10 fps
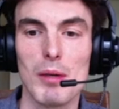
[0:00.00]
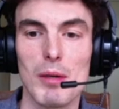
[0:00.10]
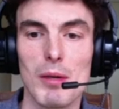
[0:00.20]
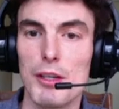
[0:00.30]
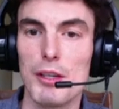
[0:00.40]

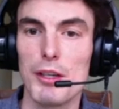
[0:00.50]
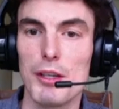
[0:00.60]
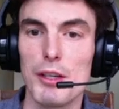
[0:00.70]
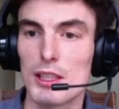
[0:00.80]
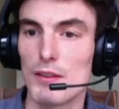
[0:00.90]
when you use
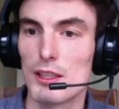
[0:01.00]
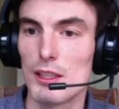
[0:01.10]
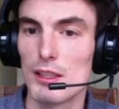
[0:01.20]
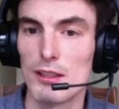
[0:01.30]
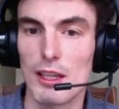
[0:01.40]
our
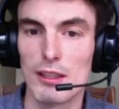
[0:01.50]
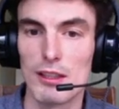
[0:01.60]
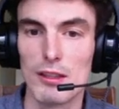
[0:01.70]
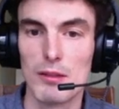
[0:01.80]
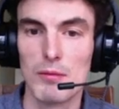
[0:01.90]
services, nice
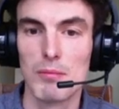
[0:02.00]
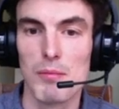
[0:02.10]
little